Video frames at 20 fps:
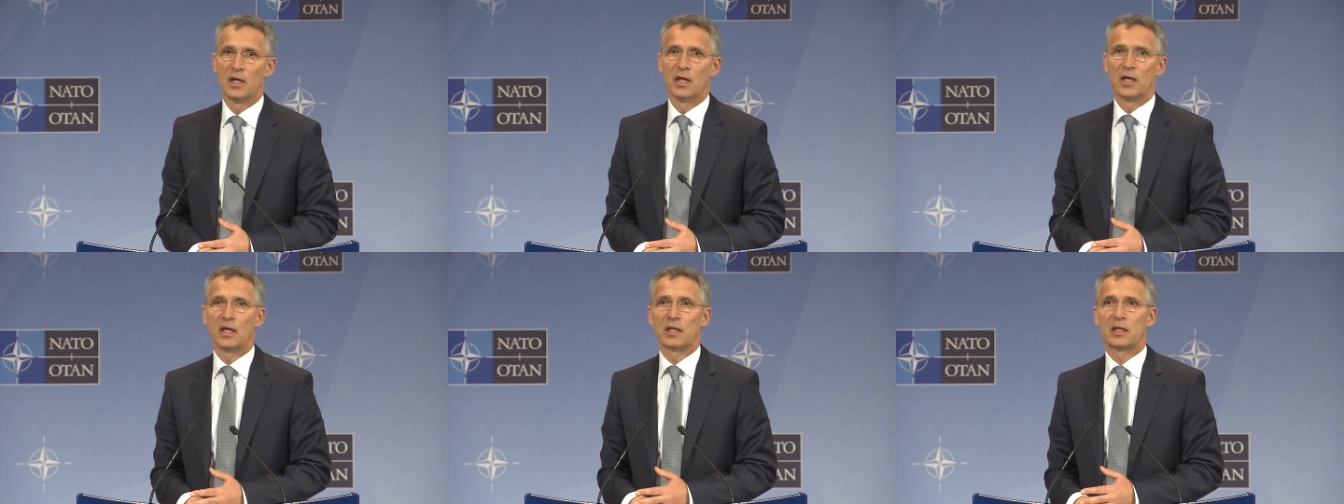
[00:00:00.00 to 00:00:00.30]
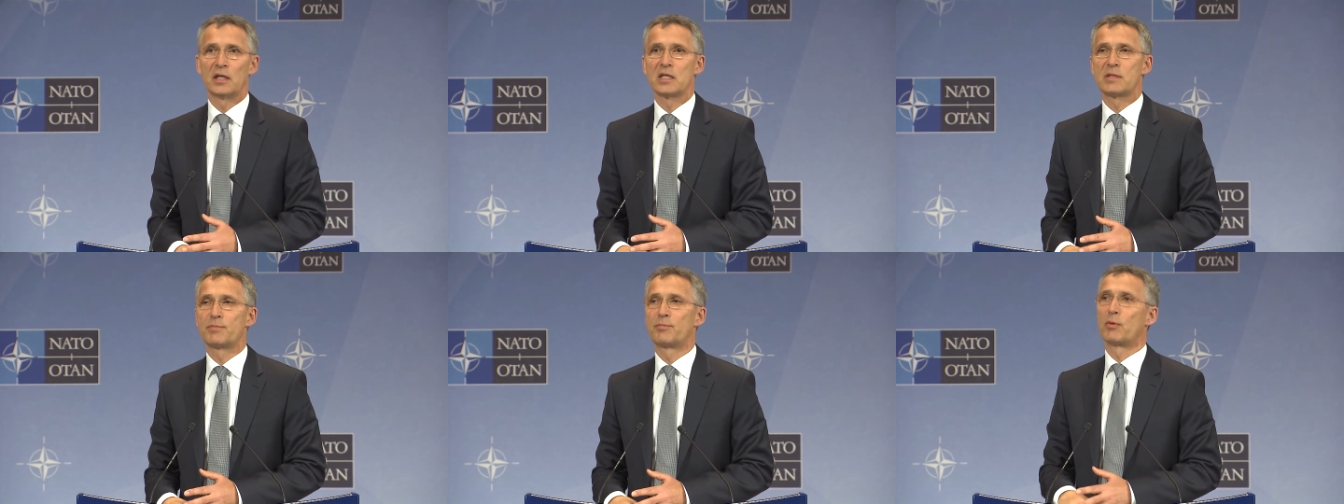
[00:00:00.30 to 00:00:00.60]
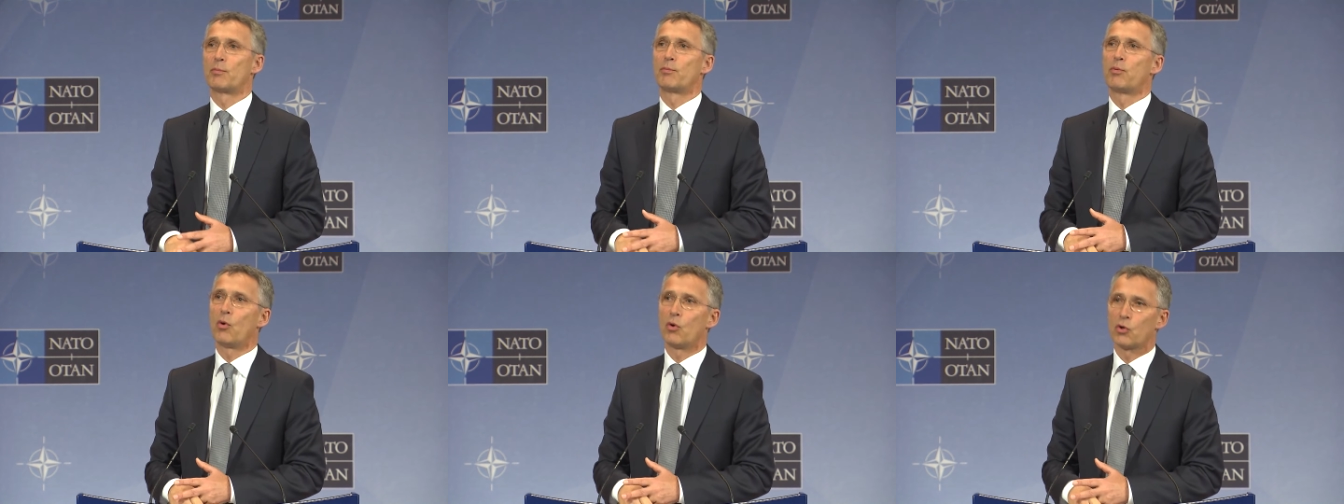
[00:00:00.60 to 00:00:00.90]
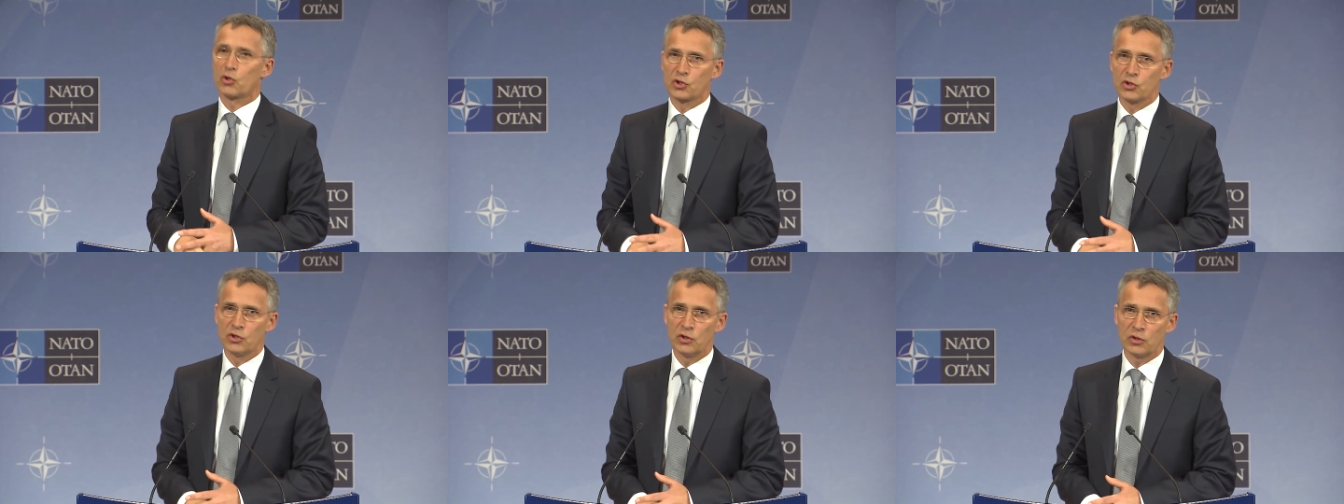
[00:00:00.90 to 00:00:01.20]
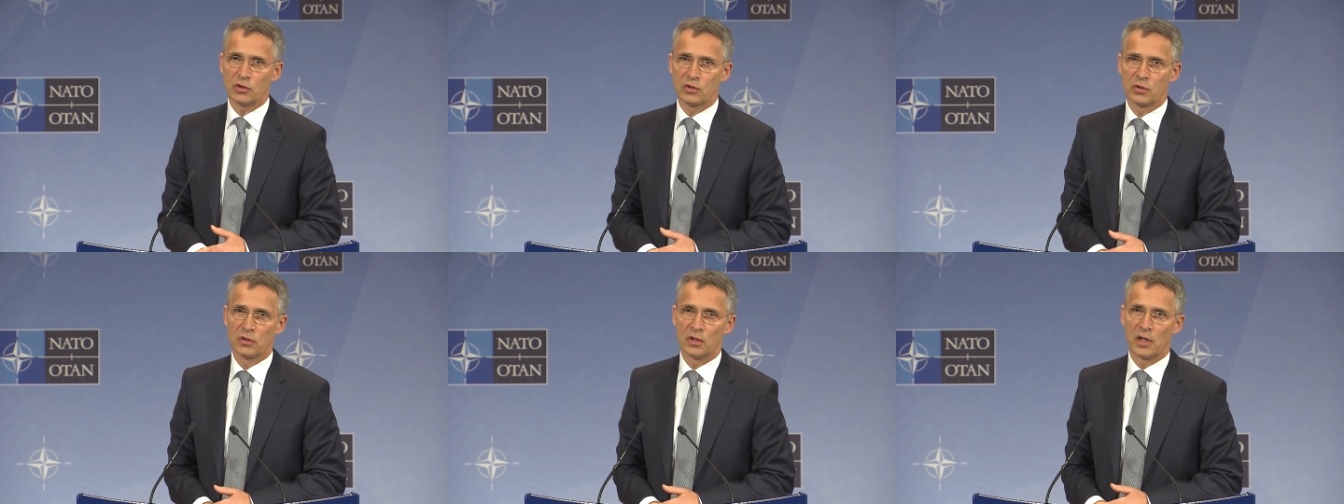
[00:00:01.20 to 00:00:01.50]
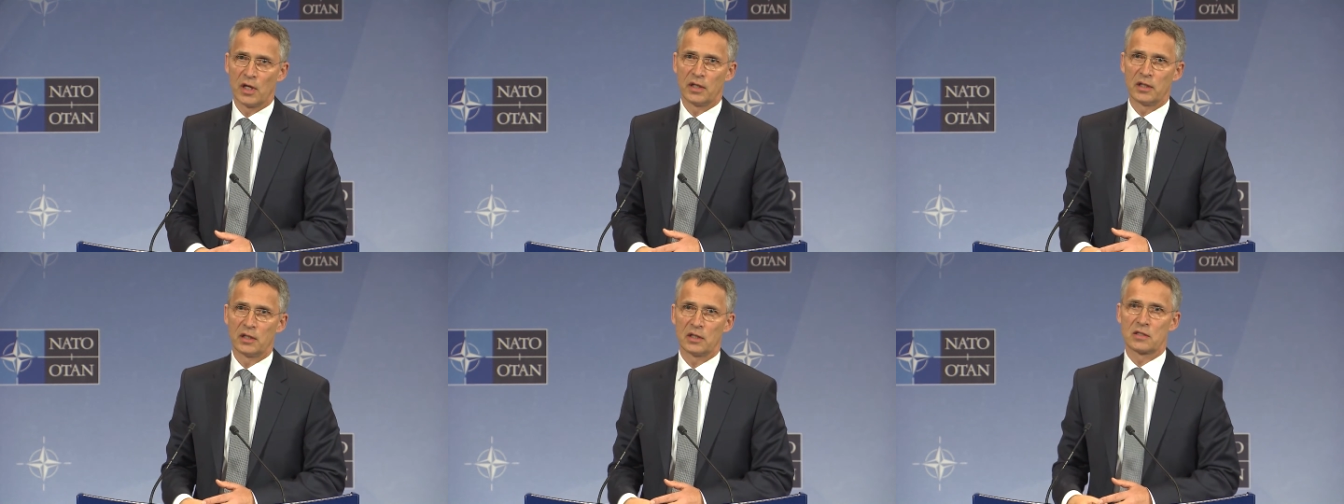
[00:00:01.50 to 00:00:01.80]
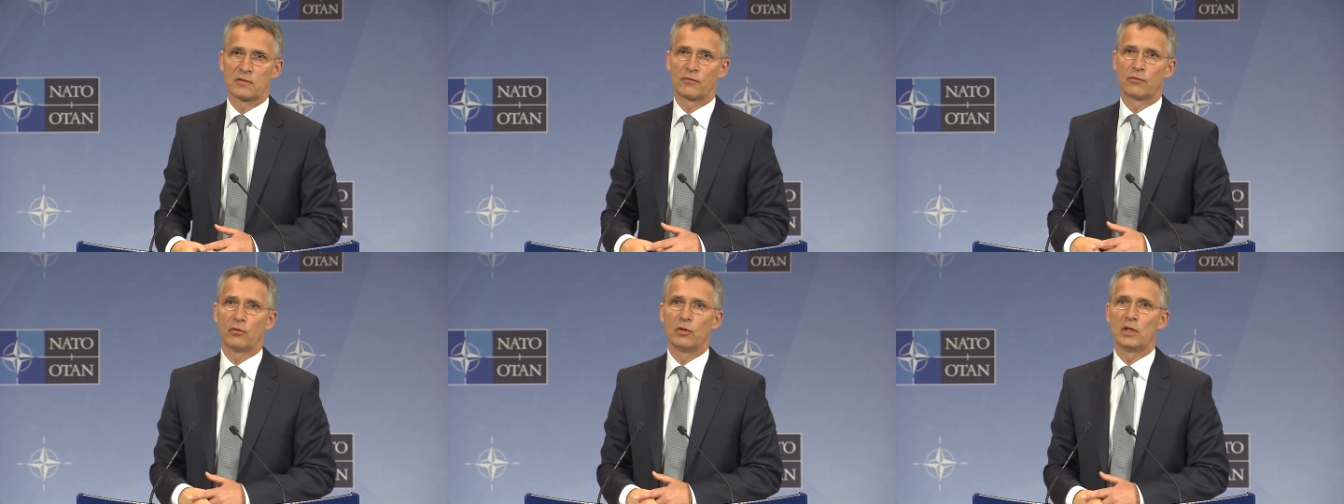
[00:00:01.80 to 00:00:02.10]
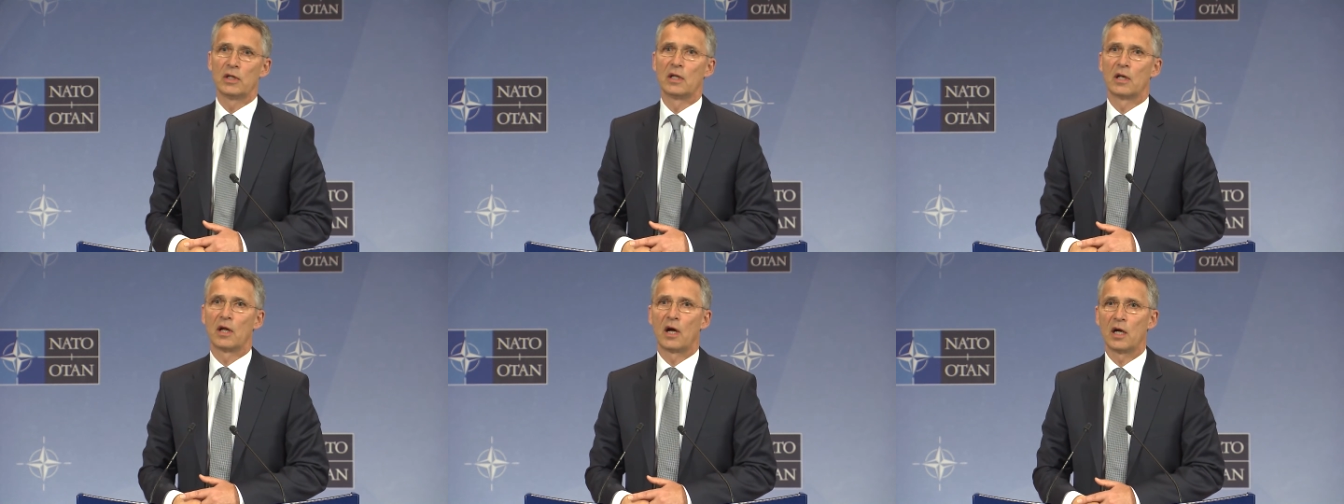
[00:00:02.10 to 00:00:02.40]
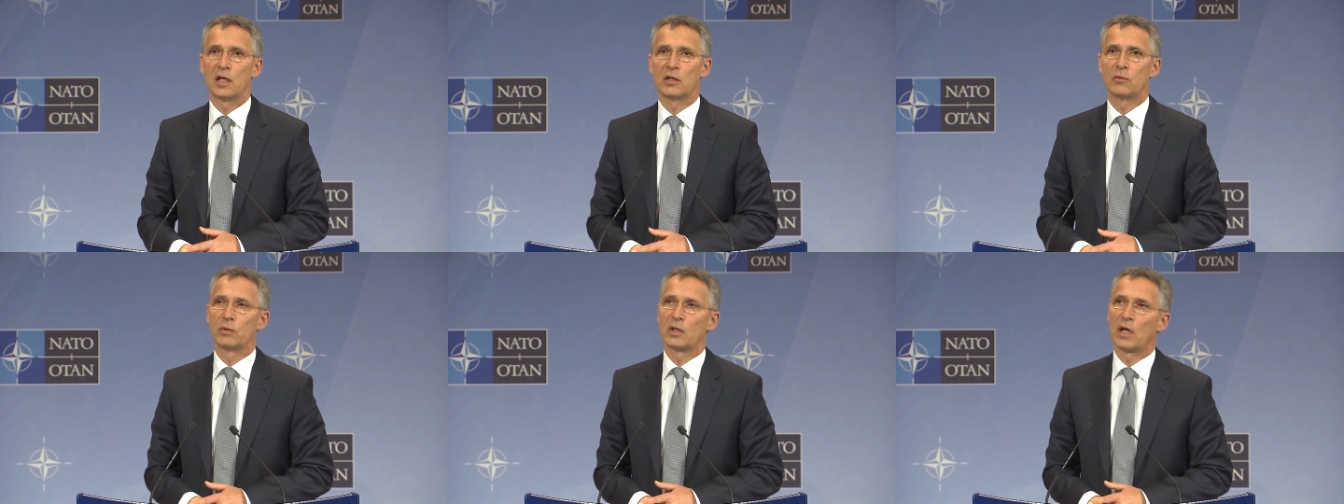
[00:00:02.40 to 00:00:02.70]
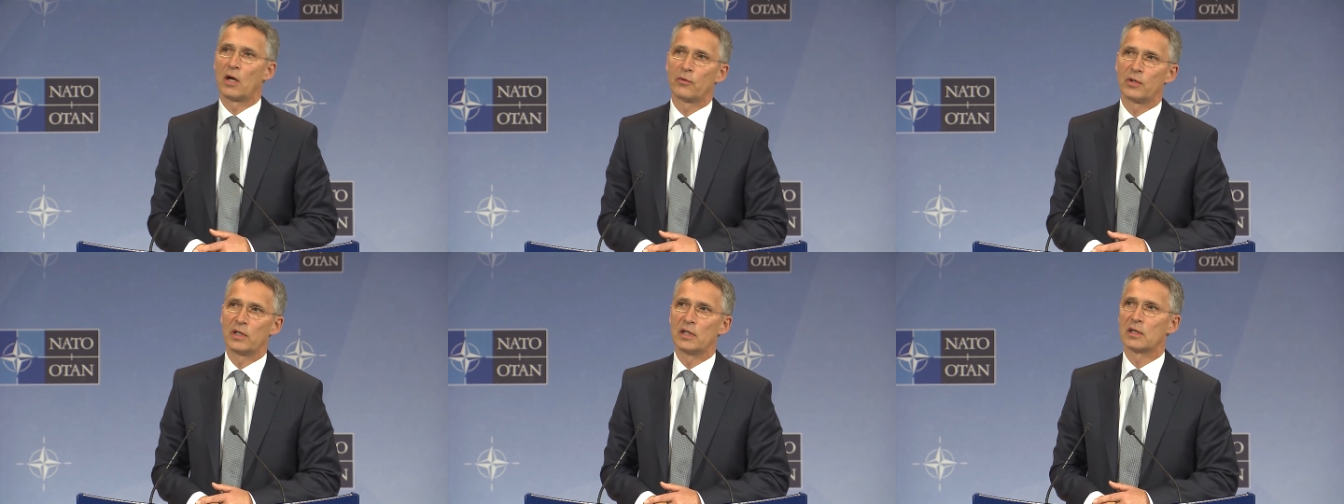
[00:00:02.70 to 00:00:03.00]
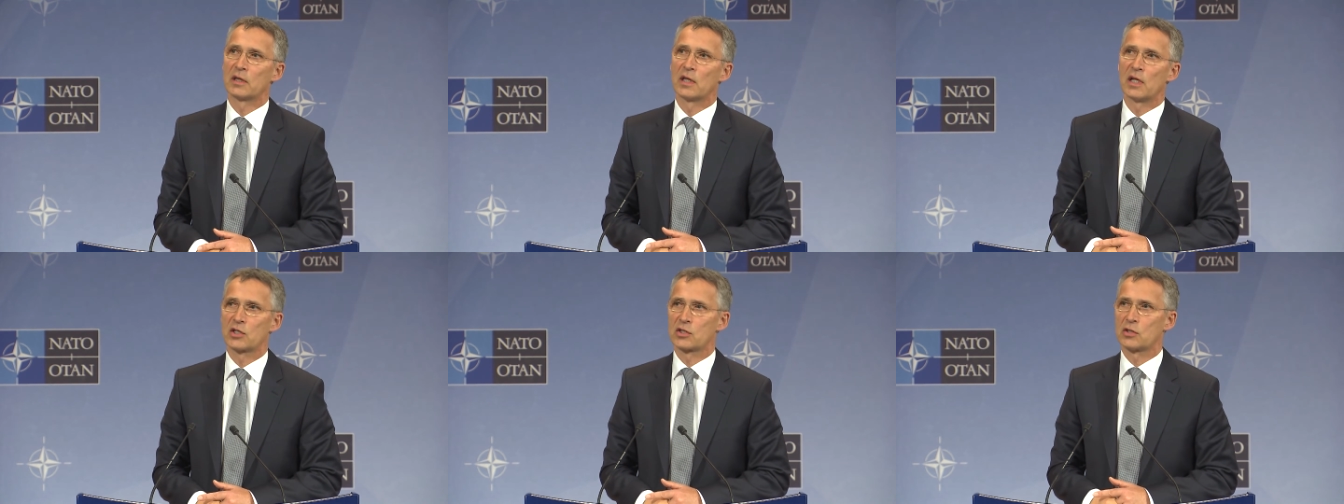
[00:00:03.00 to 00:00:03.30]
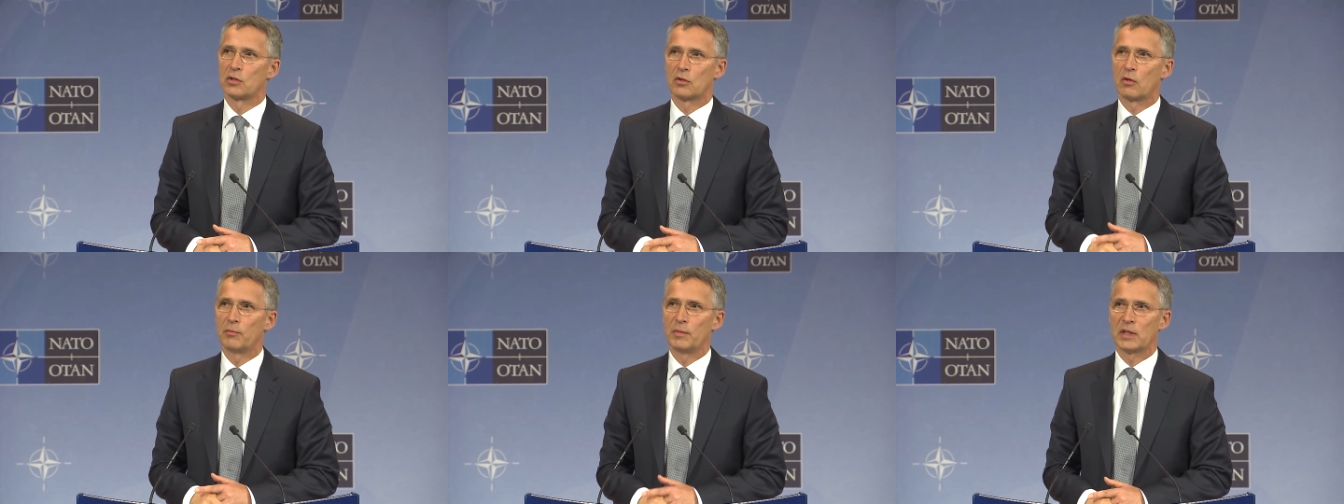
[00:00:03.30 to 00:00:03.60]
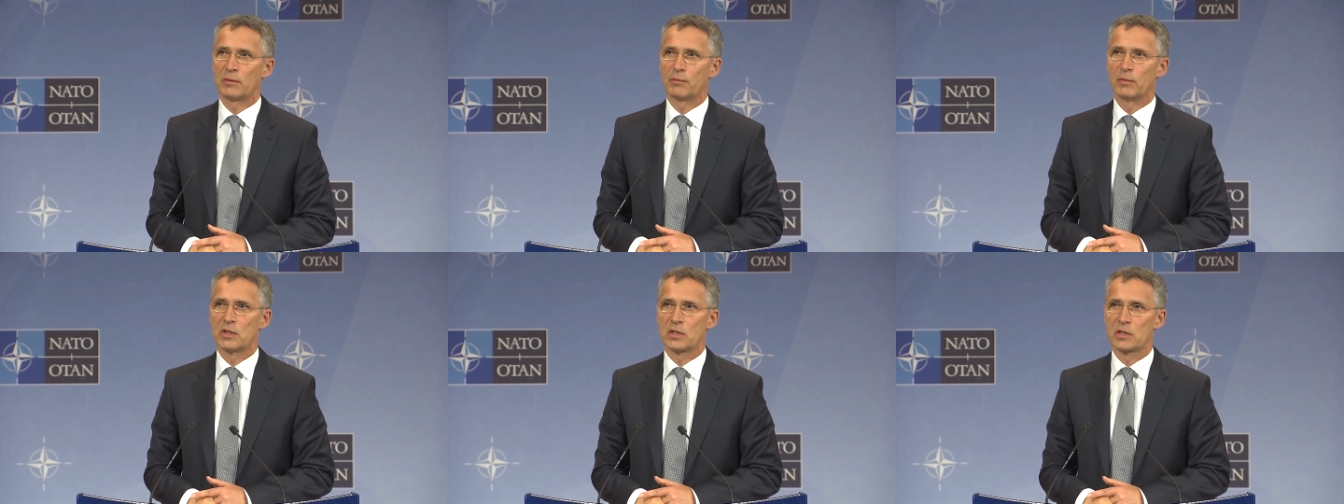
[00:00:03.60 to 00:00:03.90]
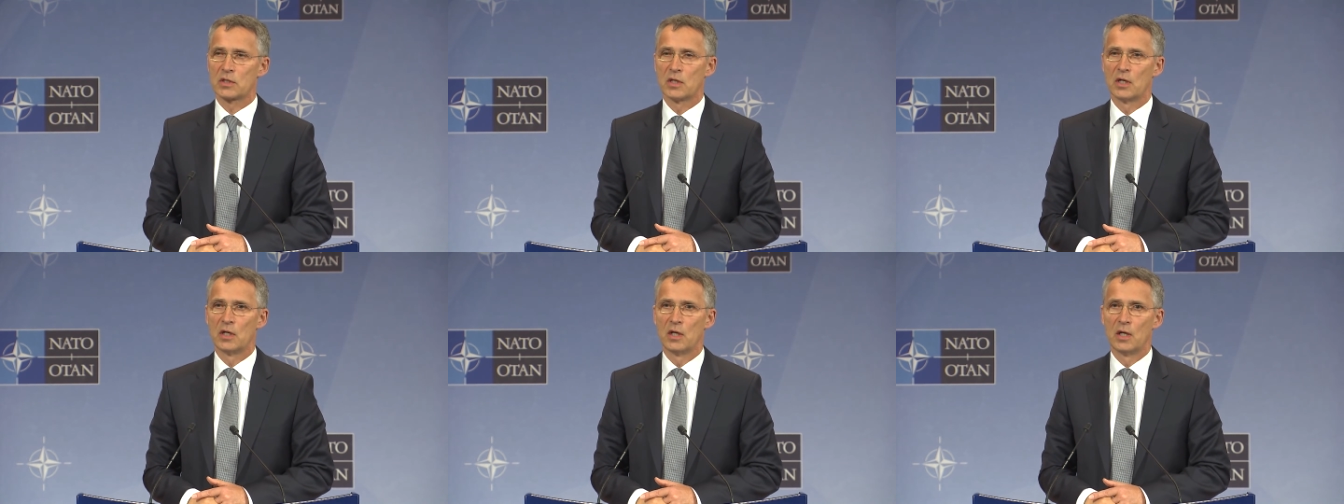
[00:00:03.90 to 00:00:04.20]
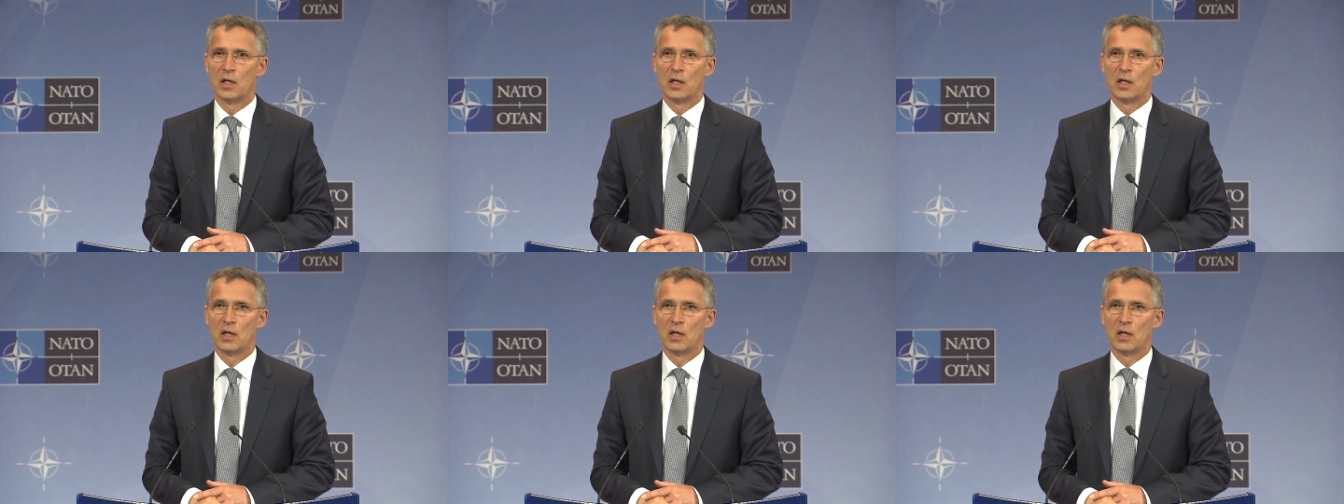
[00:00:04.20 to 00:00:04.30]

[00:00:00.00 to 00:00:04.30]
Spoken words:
it is proportionate, and it's fully in line with our international commitments.